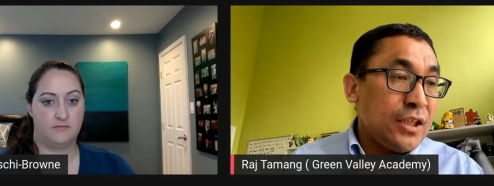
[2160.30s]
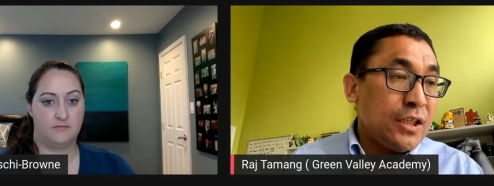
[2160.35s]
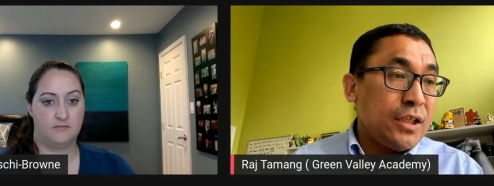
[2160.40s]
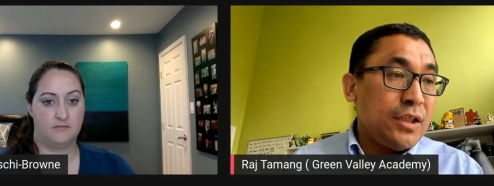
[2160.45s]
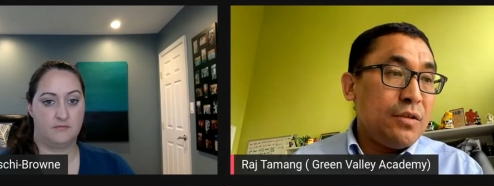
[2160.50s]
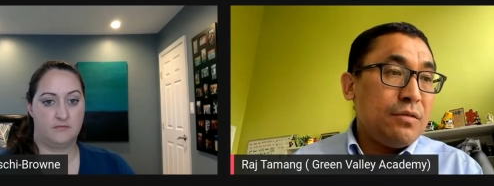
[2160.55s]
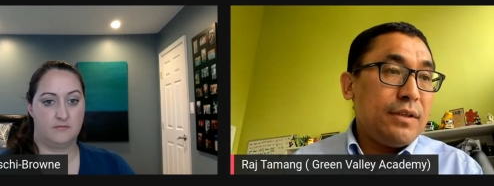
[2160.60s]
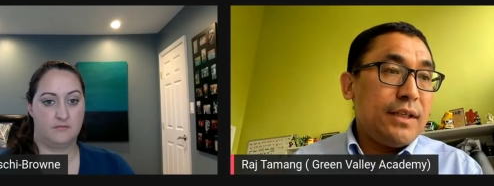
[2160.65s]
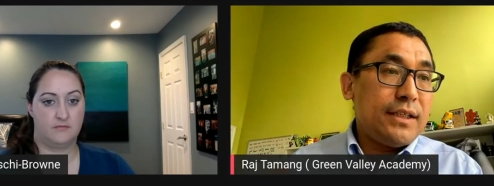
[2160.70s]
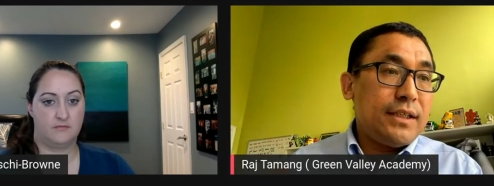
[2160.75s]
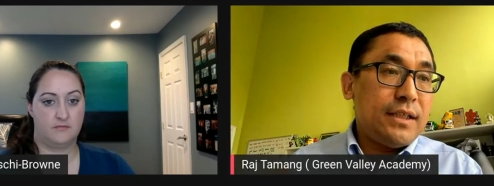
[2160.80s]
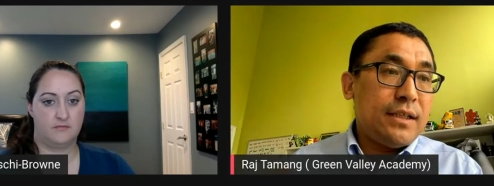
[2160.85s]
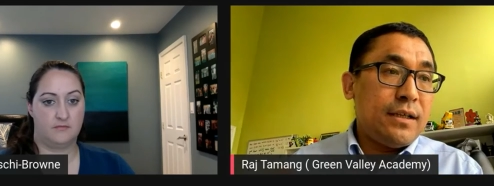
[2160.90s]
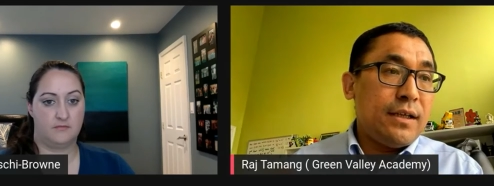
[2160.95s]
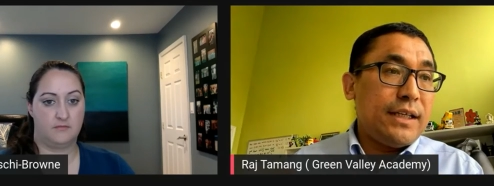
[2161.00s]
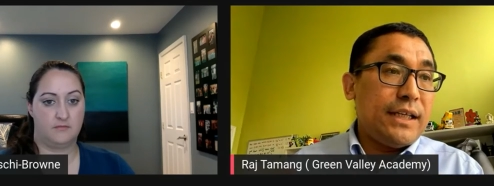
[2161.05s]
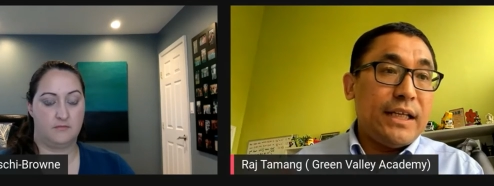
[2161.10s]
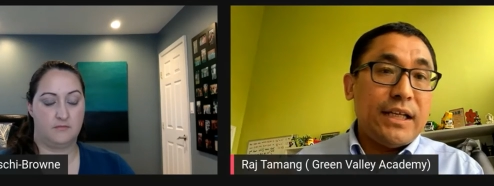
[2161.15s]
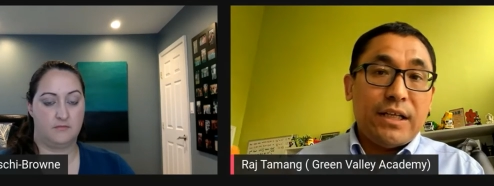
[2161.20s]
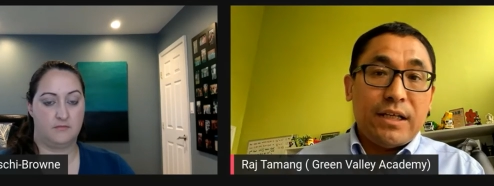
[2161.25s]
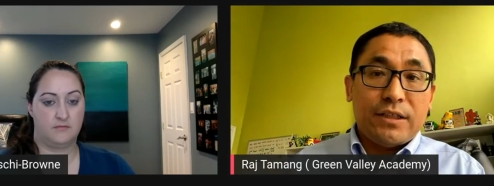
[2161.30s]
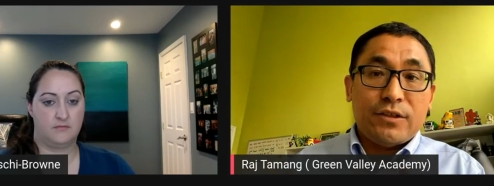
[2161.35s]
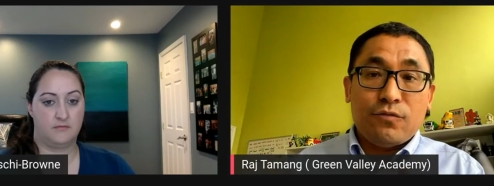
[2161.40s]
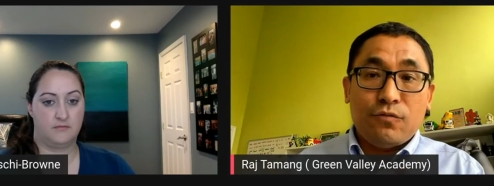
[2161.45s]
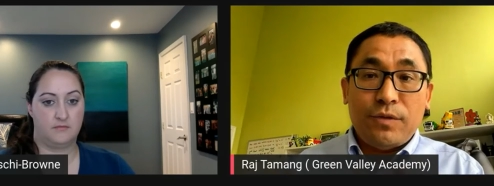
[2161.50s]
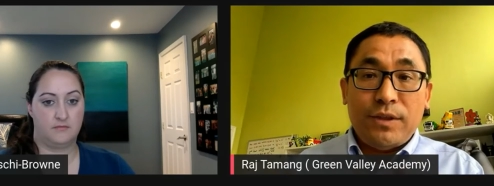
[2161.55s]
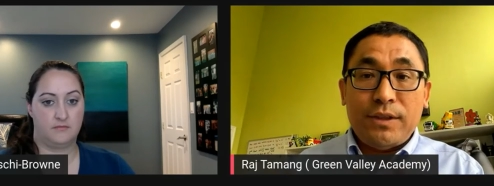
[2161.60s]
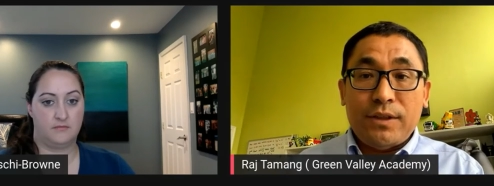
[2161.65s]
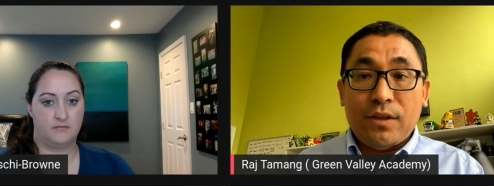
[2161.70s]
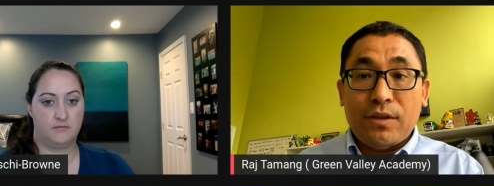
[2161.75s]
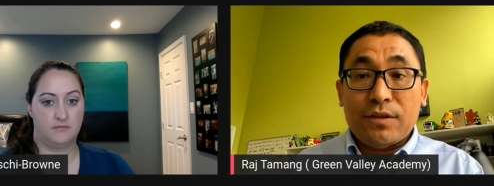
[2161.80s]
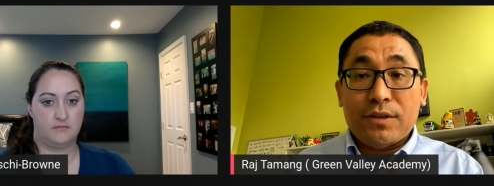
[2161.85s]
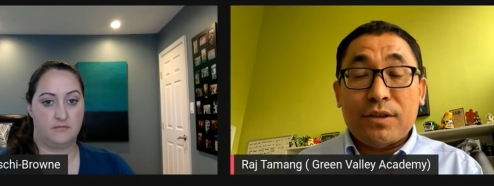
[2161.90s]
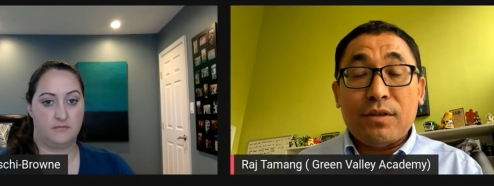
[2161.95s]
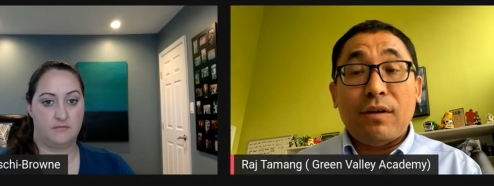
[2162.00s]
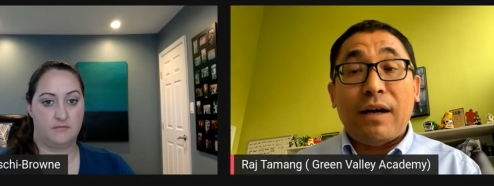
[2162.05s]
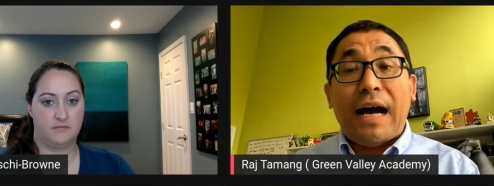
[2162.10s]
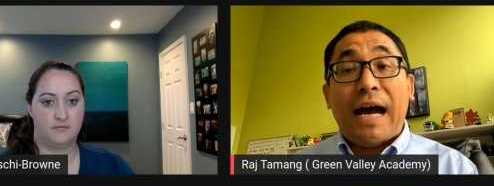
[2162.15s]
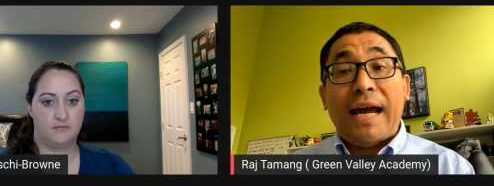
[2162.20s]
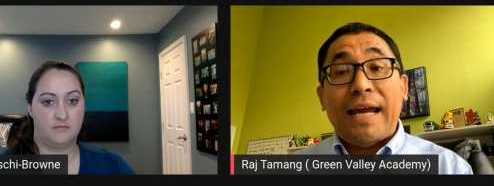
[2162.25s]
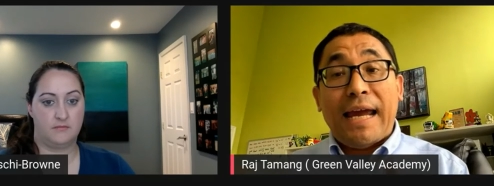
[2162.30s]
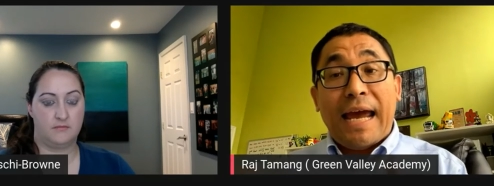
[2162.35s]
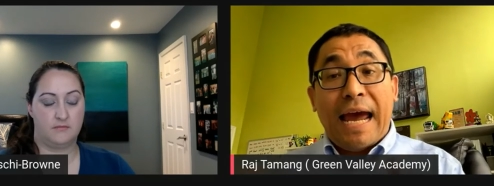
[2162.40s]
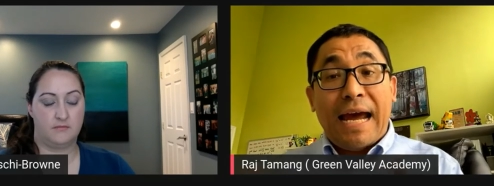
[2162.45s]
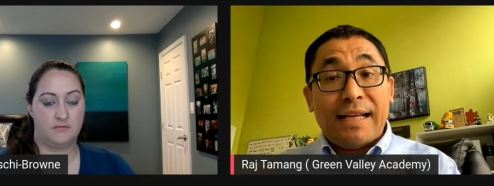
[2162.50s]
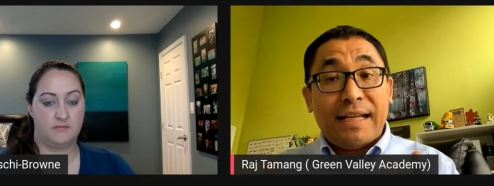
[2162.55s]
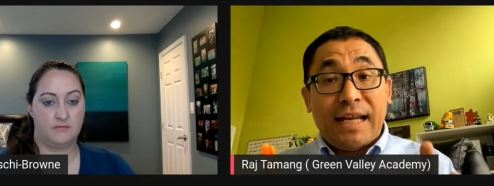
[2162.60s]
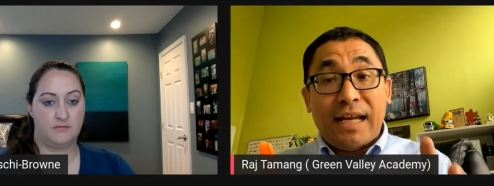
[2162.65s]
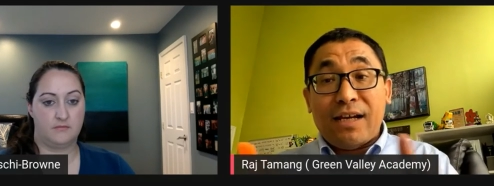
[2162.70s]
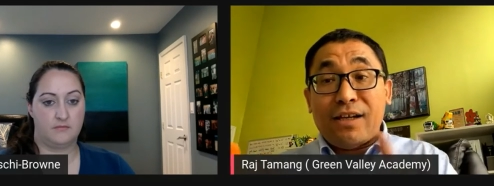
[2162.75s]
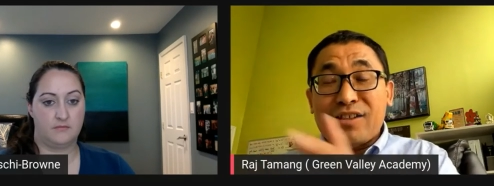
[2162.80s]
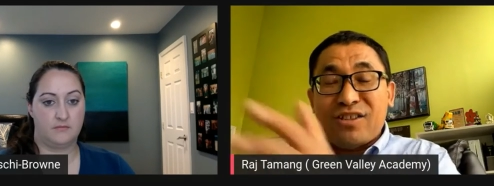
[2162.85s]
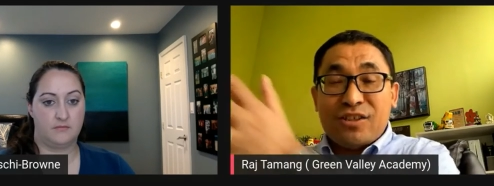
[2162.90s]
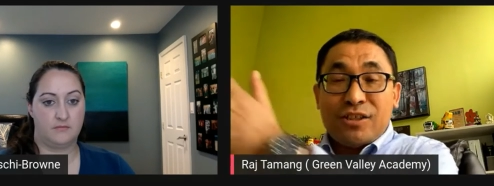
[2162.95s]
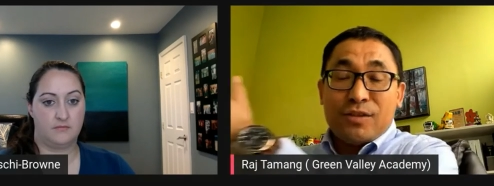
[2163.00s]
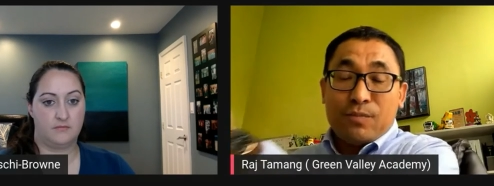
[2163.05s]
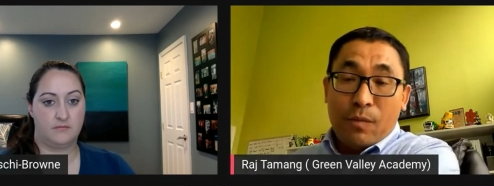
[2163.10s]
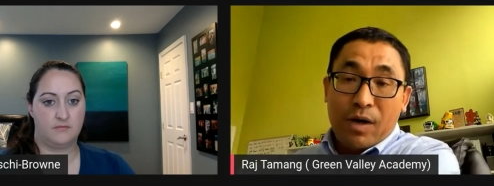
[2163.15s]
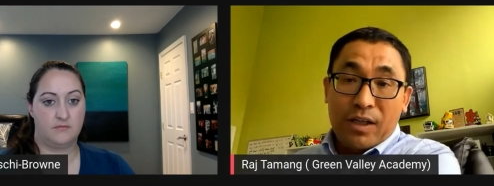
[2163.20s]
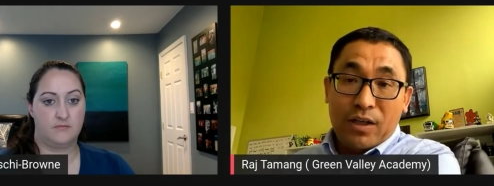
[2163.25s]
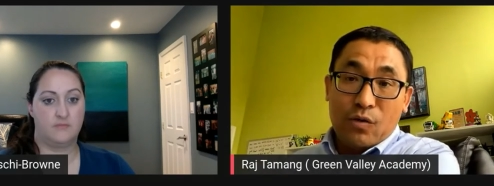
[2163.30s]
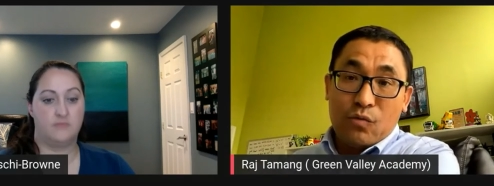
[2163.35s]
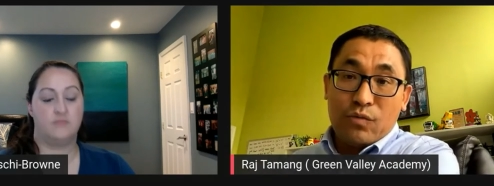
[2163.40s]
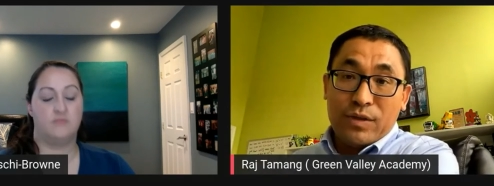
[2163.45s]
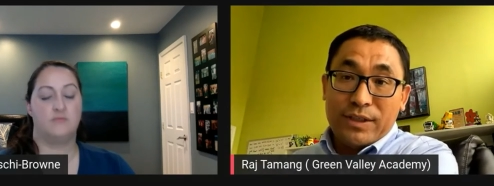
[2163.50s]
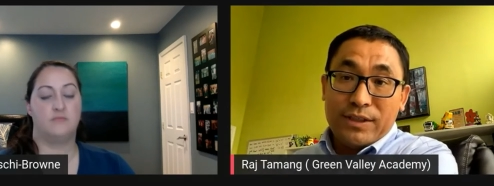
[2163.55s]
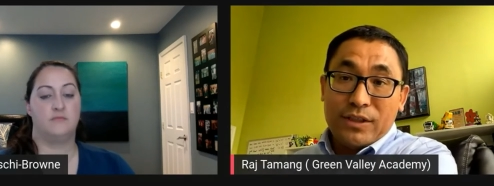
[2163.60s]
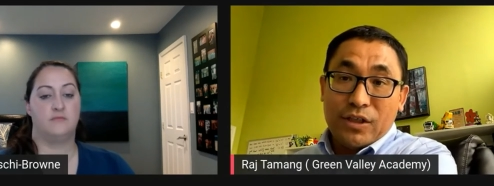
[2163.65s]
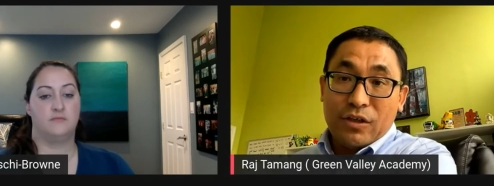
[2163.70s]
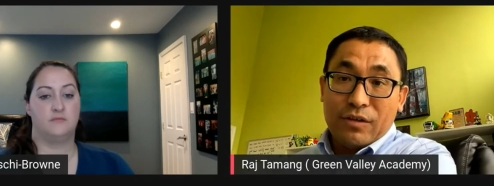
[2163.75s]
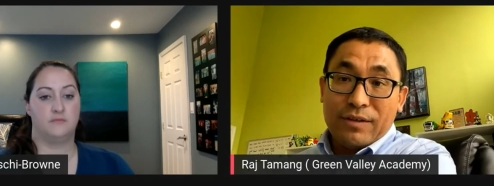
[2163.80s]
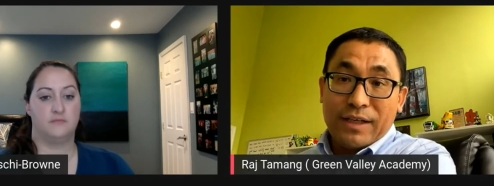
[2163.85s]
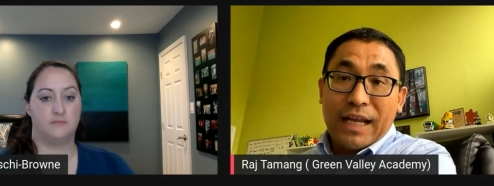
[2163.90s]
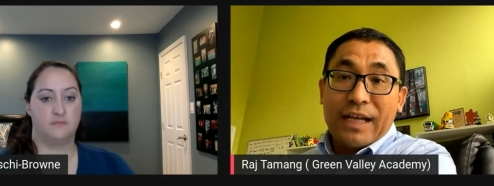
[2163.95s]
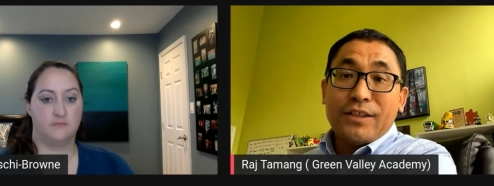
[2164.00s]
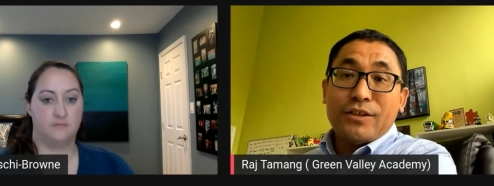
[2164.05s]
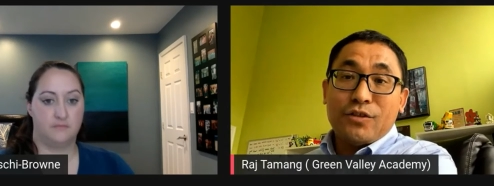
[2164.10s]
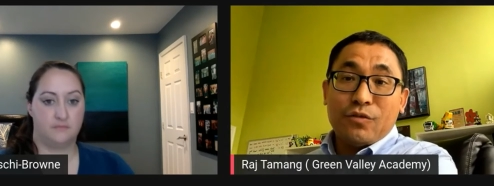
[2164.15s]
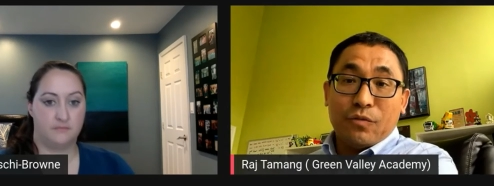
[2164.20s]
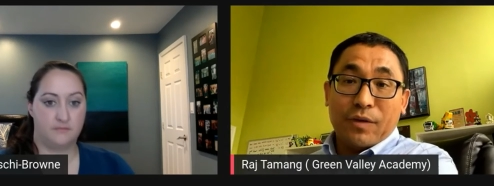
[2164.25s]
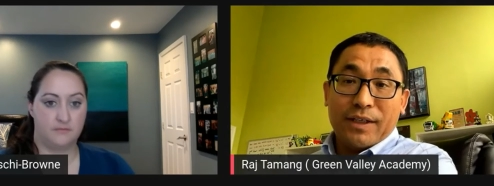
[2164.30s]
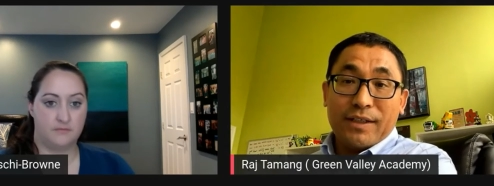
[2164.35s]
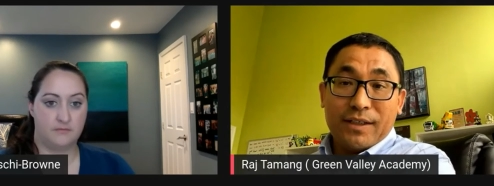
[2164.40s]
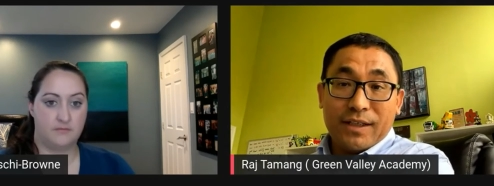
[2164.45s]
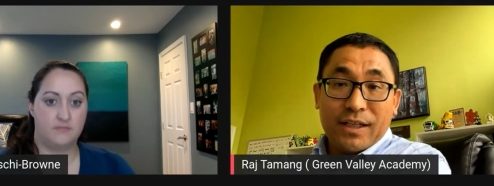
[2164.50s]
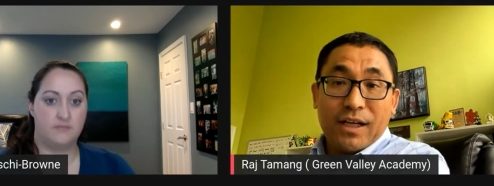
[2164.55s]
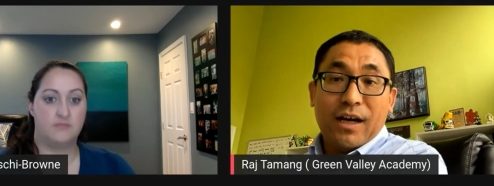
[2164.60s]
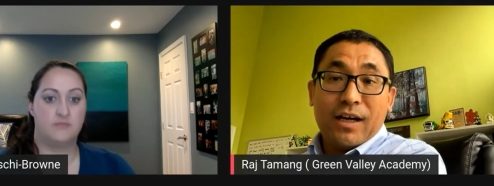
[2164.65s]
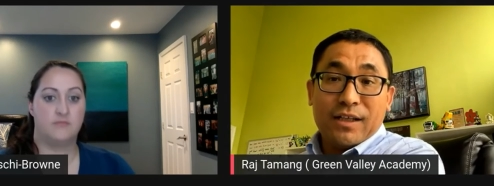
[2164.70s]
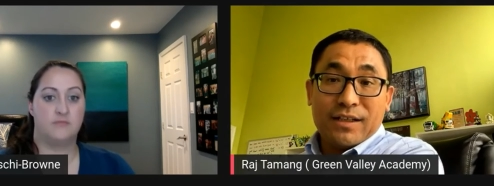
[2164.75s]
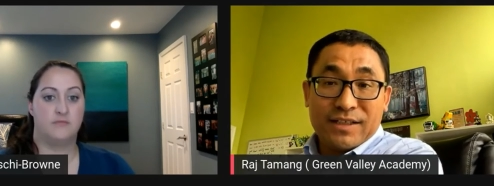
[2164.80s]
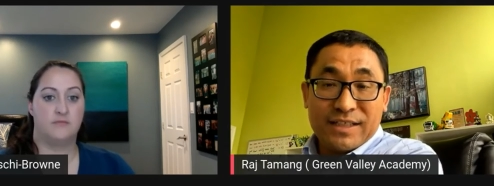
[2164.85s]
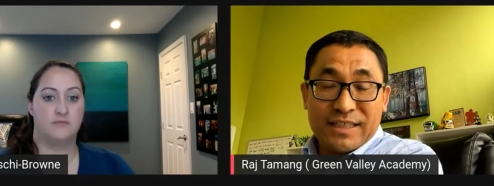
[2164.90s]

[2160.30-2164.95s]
Speaker 1: you need an egress window. So I add another smaller window next to it and other